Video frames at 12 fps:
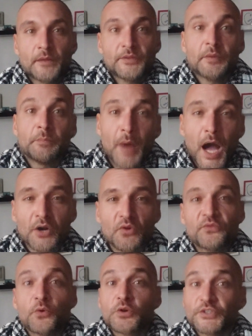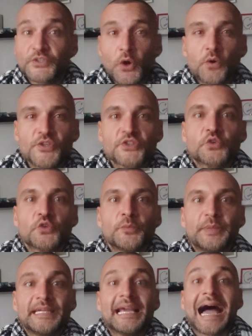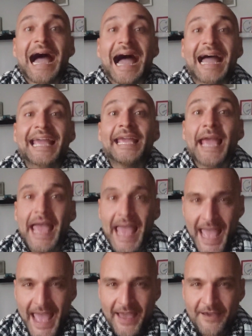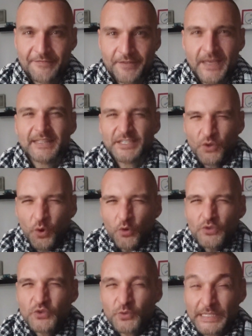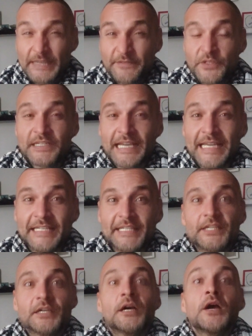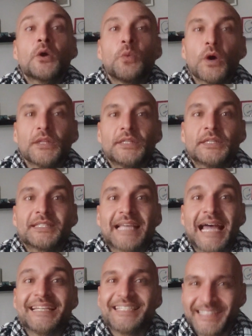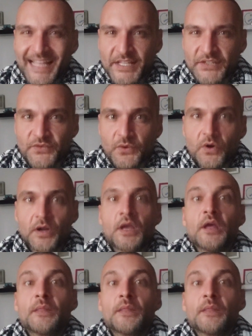The motto for Taurus could be I have. This also gives you an idea what the sign stands for.